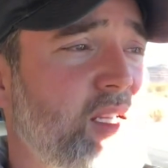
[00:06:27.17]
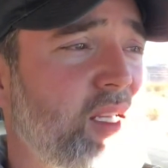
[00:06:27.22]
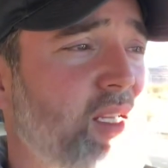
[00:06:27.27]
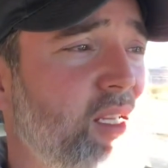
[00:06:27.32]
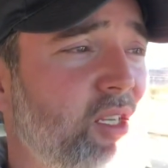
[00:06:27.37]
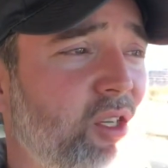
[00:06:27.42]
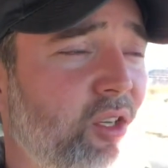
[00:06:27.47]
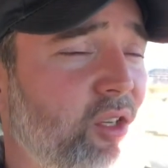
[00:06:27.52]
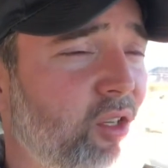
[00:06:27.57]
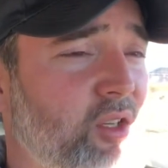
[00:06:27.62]

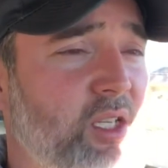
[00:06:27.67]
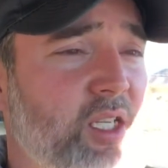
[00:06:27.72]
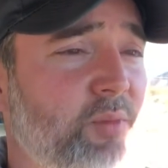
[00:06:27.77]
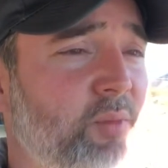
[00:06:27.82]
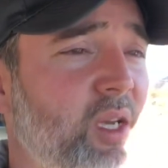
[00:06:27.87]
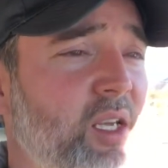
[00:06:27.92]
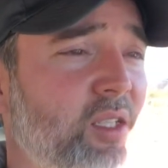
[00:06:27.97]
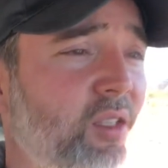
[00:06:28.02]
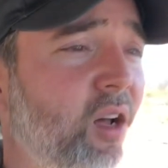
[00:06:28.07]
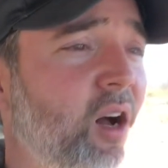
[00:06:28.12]

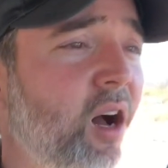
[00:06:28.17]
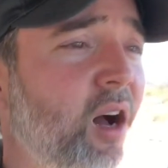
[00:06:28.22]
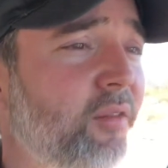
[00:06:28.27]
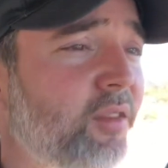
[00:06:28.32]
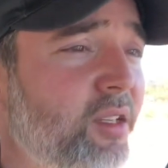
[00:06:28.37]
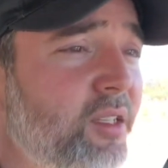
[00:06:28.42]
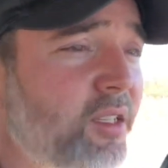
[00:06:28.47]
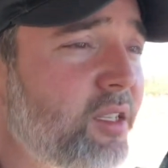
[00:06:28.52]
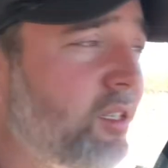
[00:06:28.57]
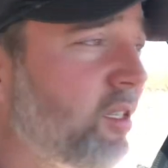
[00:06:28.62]
it's pissed off.
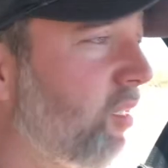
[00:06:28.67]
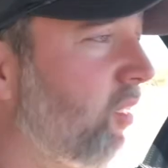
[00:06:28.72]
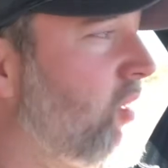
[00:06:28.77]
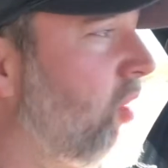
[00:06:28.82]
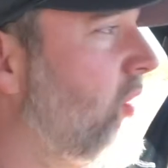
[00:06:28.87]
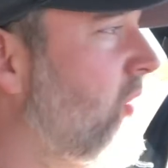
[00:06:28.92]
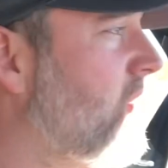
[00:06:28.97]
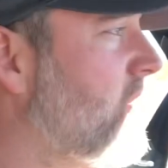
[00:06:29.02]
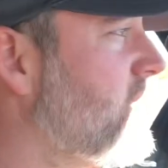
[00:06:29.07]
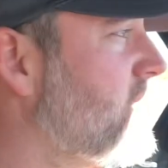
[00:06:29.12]
The
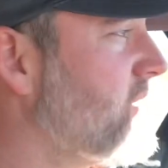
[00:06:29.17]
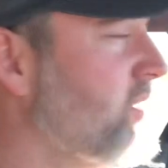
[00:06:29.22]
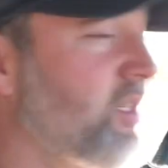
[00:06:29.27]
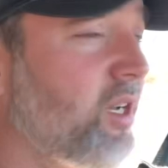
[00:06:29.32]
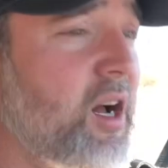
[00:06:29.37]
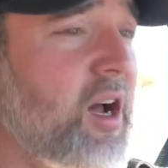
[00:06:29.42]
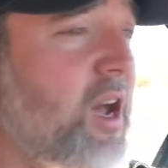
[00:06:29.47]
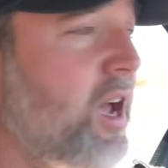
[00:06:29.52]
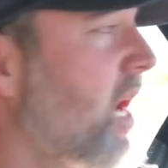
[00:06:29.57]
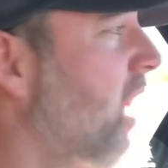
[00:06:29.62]
car is not